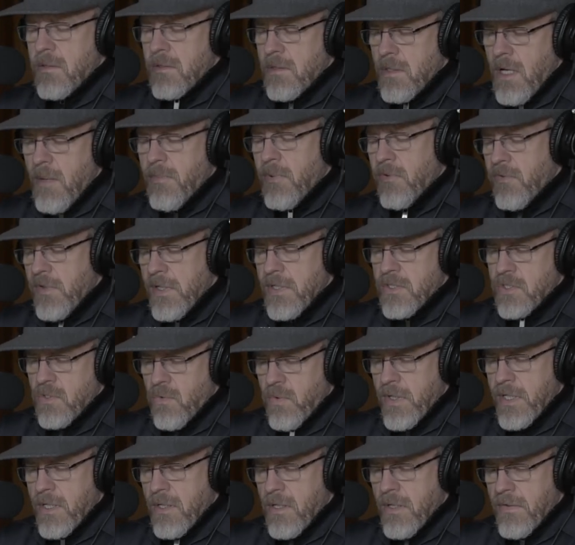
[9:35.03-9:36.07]
Couple things
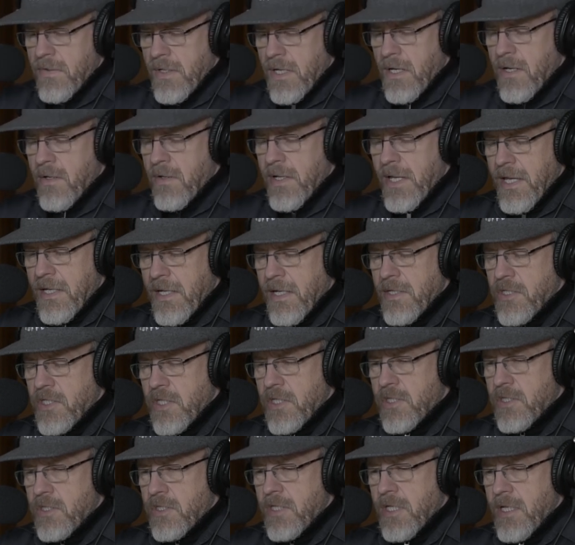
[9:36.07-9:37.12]
going on there, and I
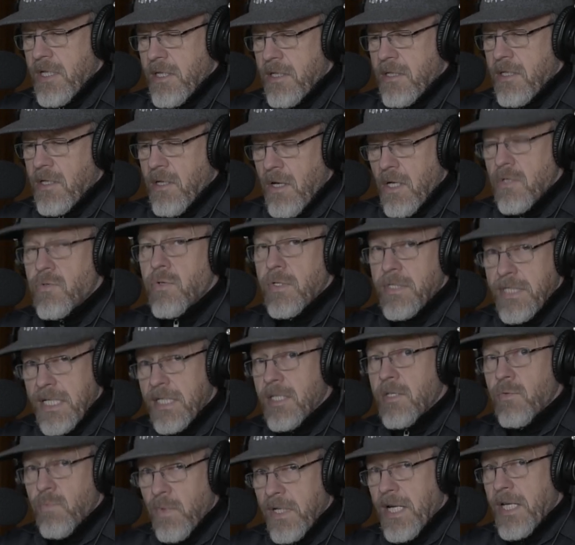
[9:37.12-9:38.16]
just
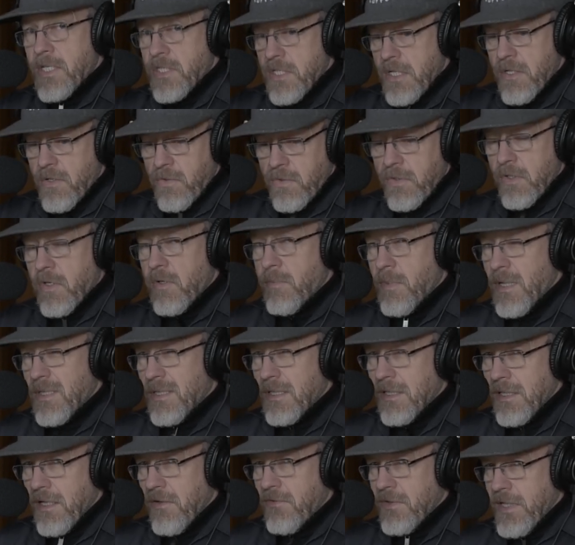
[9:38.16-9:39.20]
contradicted what I said earlier about the
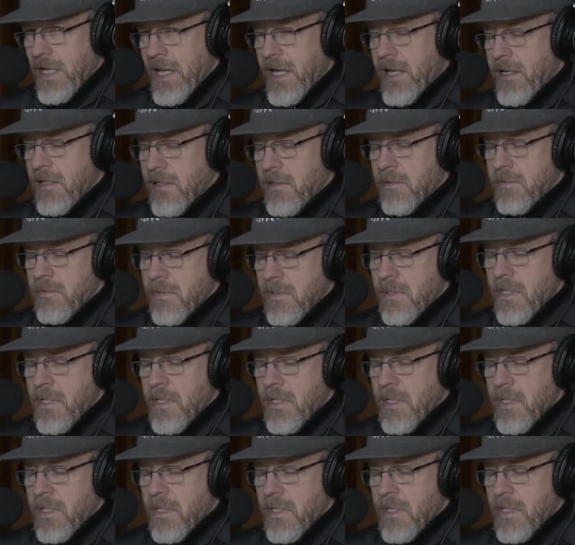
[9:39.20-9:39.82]
left hand.